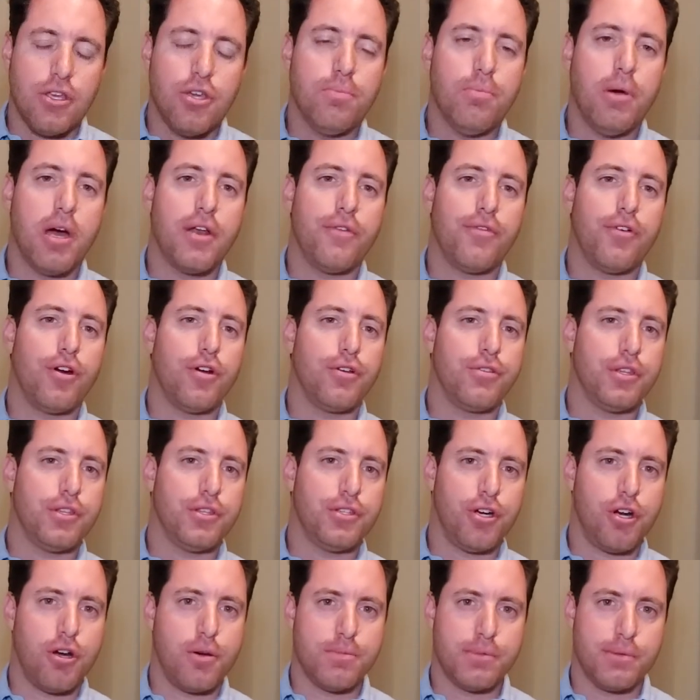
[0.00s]
You might have heard the
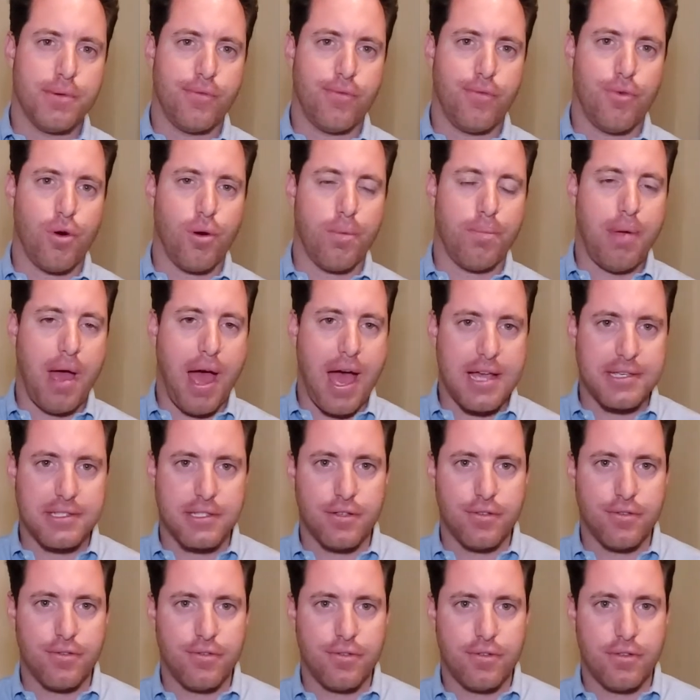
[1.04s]
terms before,
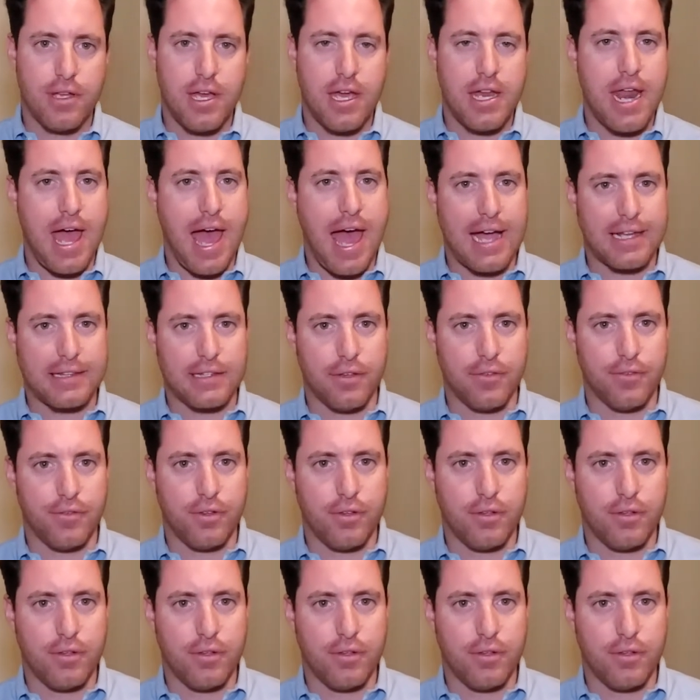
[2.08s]
passive and active.